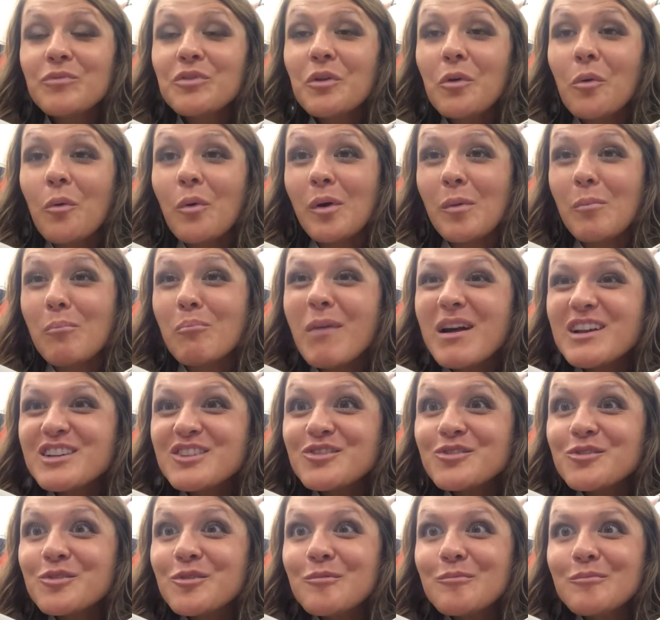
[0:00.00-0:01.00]
or
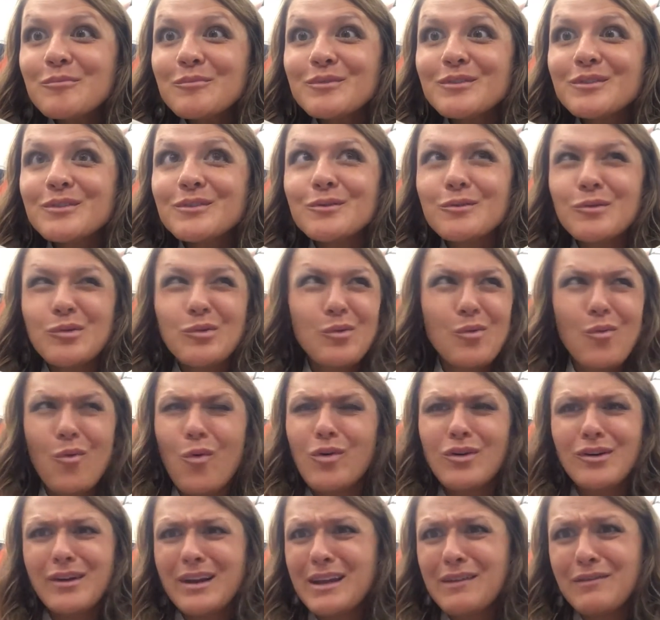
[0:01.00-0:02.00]
mushrooms
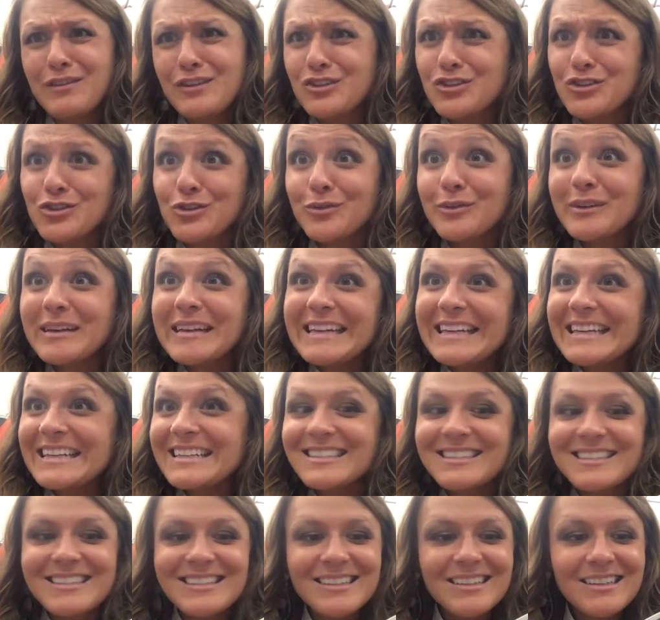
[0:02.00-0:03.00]
or even
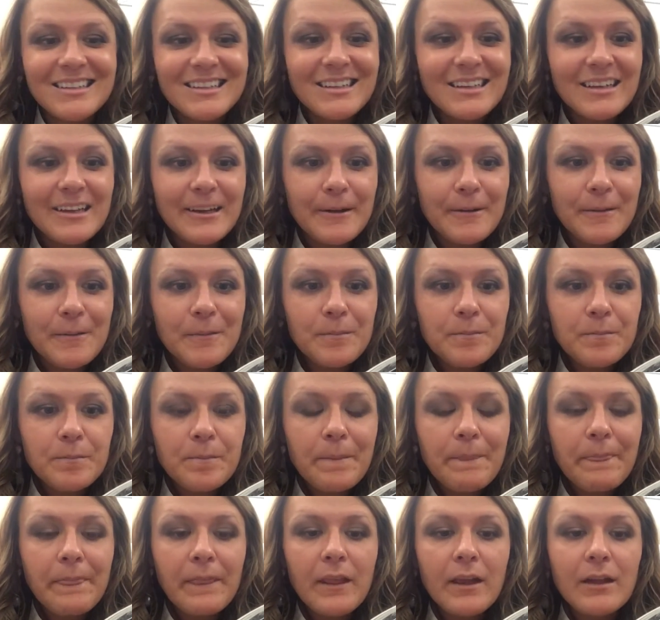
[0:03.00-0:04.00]
trees.
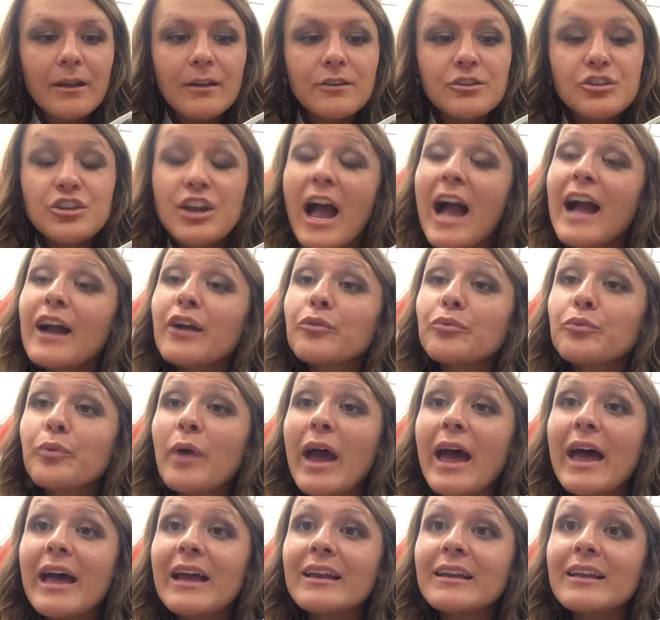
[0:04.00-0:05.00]
Jack
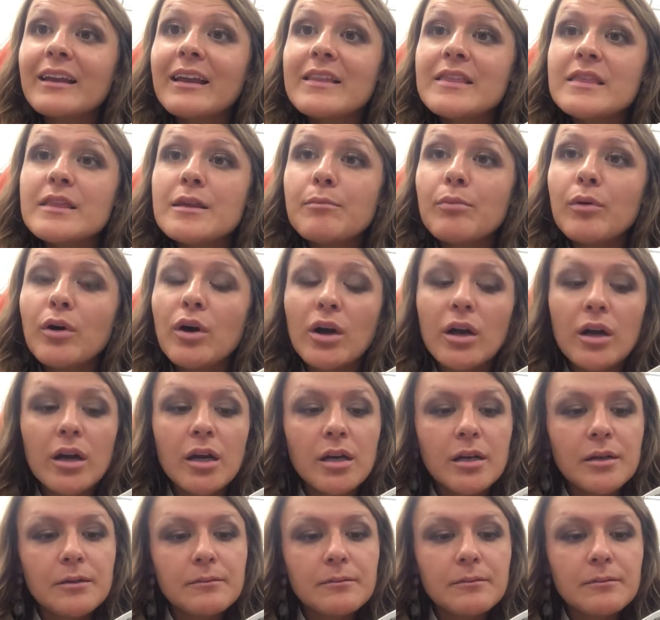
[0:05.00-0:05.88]
read in the book,